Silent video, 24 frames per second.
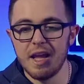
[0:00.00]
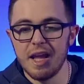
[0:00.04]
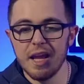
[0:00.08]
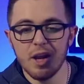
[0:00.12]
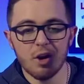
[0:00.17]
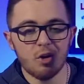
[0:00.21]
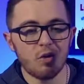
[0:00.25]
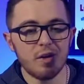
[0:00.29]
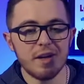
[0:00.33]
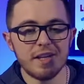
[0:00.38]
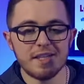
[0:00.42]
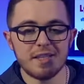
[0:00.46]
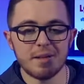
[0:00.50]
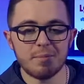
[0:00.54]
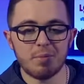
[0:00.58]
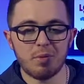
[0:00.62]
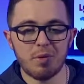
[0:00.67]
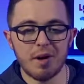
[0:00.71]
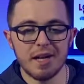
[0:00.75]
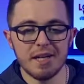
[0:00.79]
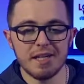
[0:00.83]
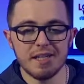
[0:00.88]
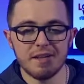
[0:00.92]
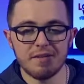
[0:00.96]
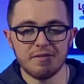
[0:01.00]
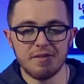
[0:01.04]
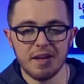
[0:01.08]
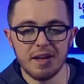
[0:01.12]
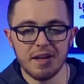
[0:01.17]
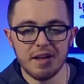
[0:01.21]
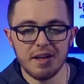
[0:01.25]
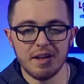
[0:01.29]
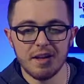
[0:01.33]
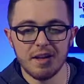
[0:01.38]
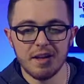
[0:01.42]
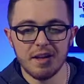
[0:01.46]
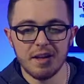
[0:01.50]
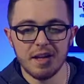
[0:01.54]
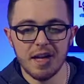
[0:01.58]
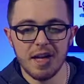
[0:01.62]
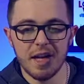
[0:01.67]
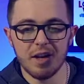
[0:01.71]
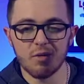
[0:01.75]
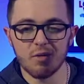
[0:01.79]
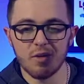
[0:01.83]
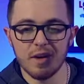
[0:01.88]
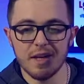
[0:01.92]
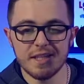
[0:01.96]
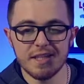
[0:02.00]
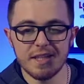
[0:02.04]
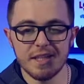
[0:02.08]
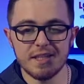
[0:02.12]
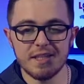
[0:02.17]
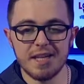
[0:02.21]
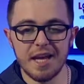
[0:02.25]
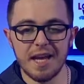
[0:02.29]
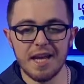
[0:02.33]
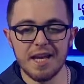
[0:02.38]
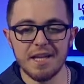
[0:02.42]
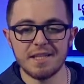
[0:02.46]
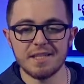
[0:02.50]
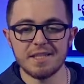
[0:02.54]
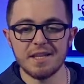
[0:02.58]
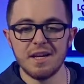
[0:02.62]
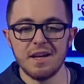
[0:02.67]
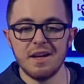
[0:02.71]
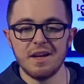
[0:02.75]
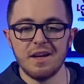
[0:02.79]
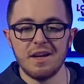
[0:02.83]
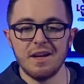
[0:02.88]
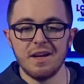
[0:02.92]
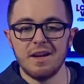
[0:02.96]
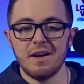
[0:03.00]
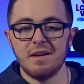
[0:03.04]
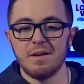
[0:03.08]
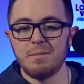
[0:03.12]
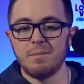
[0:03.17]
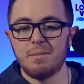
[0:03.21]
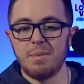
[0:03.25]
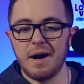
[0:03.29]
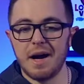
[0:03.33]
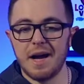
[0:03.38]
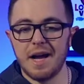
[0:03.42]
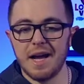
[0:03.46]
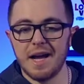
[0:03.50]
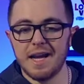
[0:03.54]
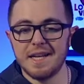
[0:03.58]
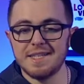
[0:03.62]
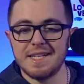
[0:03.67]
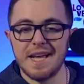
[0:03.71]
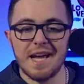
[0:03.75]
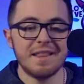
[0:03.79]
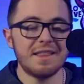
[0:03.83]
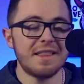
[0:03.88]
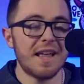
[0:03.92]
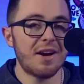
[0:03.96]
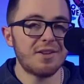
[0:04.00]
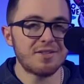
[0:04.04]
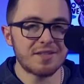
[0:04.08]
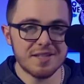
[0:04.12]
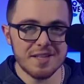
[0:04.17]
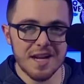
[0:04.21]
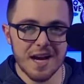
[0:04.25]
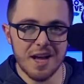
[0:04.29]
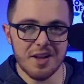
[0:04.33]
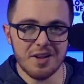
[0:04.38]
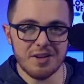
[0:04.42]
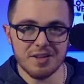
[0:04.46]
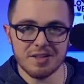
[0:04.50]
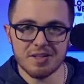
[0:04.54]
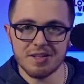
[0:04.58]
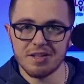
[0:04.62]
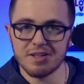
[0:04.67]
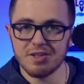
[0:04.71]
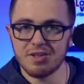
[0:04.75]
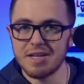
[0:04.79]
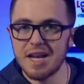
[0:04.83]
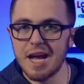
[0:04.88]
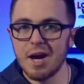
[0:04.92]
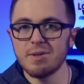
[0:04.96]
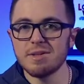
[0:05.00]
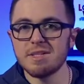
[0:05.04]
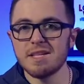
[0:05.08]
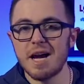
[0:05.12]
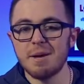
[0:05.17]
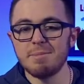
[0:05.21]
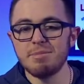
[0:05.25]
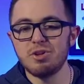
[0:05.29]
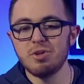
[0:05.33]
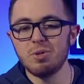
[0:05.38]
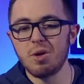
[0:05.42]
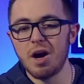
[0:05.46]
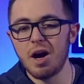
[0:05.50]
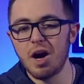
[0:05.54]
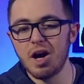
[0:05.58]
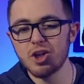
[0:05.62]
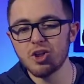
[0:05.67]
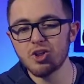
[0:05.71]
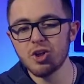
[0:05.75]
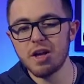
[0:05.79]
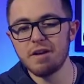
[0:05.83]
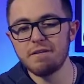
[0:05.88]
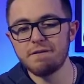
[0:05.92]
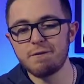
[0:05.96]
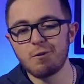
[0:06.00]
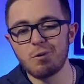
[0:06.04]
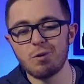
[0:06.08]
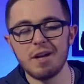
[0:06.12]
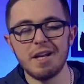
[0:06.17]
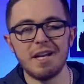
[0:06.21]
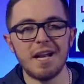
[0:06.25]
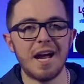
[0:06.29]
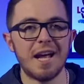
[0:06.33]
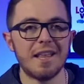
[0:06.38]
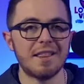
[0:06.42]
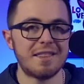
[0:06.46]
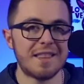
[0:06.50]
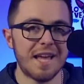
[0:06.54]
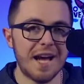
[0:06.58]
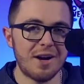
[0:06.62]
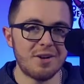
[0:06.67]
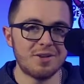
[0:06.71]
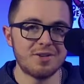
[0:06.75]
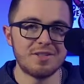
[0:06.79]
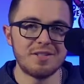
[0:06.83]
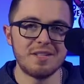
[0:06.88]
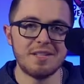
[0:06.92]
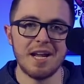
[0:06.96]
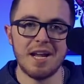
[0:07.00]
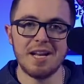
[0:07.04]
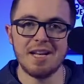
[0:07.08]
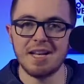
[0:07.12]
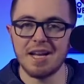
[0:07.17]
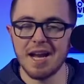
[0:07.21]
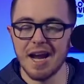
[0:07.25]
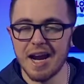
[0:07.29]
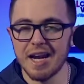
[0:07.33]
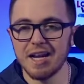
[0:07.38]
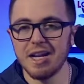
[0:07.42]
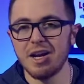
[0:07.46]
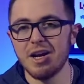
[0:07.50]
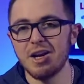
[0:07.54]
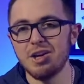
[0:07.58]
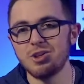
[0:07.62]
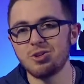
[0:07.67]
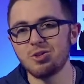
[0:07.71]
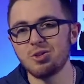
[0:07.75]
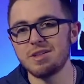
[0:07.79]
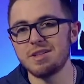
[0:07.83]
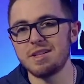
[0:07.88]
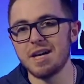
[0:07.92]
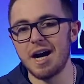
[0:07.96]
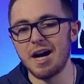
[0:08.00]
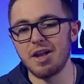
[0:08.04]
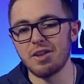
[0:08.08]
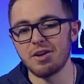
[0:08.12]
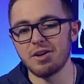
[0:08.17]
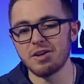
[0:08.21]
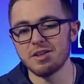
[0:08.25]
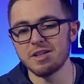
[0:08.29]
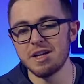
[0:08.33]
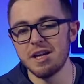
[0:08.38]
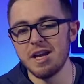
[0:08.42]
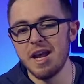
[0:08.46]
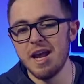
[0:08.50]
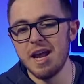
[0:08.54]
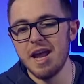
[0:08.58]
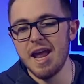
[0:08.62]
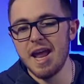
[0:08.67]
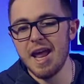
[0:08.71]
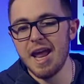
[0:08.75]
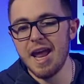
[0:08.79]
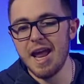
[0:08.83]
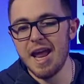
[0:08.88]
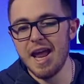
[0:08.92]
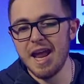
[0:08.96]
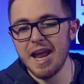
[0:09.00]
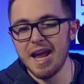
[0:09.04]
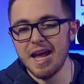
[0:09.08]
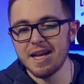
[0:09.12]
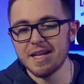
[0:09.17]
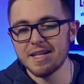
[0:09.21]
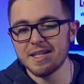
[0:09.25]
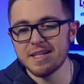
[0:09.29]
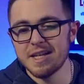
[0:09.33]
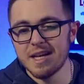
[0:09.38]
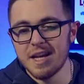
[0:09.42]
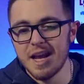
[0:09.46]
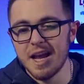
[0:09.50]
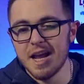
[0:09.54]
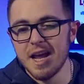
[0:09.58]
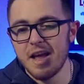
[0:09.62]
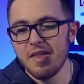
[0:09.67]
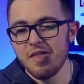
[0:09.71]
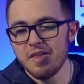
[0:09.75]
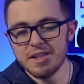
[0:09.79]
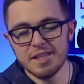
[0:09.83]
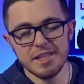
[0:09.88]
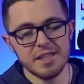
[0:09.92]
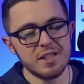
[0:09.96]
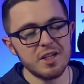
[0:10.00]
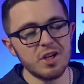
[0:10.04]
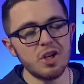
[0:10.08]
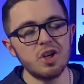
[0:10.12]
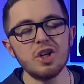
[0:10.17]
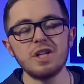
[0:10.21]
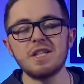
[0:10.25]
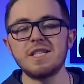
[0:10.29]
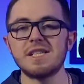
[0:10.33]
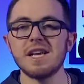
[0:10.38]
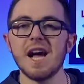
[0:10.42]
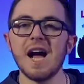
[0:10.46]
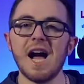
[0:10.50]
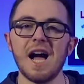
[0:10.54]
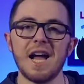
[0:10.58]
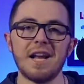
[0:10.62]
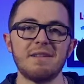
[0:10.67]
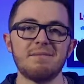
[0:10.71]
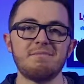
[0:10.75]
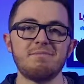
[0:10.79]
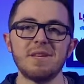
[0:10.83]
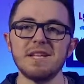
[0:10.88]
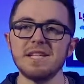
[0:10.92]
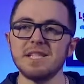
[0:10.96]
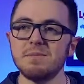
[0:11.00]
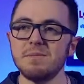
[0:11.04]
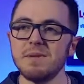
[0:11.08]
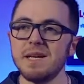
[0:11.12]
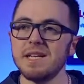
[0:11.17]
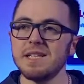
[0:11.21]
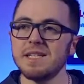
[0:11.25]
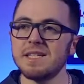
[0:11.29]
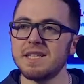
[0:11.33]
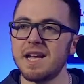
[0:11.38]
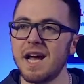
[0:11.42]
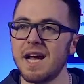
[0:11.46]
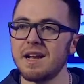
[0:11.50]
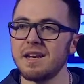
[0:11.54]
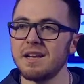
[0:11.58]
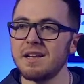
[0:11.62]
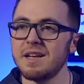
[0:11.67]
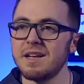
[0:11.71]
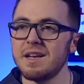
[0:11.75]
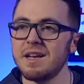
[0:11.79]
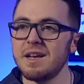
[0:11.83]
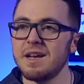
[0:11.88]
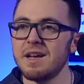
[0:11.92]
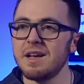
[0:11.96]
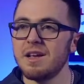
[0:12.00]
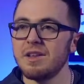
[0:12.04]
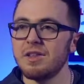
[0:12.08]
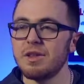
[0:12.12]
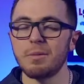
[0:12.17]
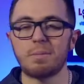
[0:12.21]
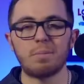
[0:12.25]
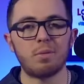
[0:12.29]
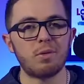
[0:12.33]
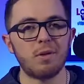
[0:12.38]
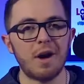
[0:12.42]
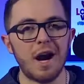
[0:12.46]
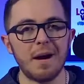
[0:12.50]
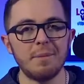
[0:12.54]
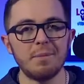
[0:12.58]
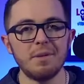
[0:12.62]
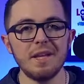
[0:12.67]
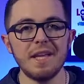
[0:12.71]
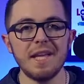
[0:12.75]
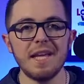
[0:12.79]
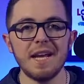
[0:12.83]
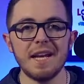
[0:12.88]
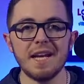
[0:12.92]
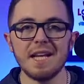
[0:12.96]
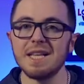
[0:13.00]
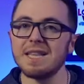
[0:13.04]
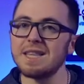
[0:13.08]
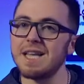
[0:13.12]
increased the price of it in recent days by $10,000. So now it's up to $149,900. And this is a good sign. This means that they're probably getting a